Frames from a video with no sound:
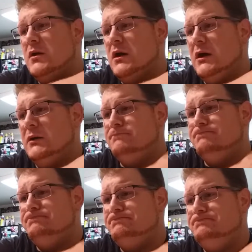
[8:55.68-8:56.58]

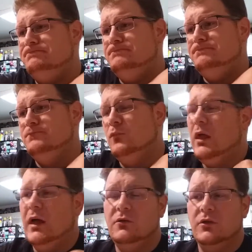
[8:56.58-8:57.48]

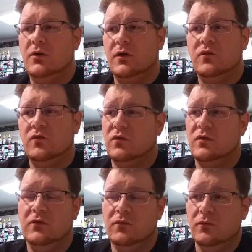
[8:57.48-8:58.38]
Well, I don't know.
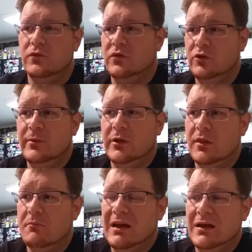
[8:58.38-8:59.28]
This one was a little bit
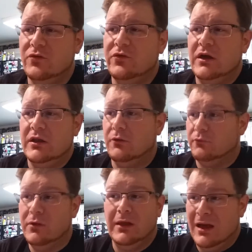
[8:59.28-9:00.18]
on the mild side, and a
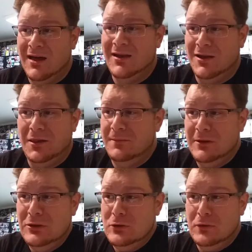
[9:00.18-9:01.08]
really hot
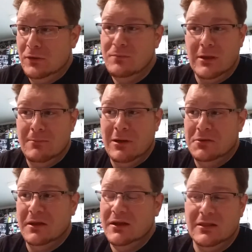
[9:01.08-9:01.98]
jalapeno could be
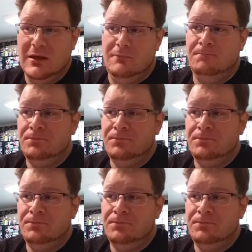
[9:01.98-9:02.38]
about like that.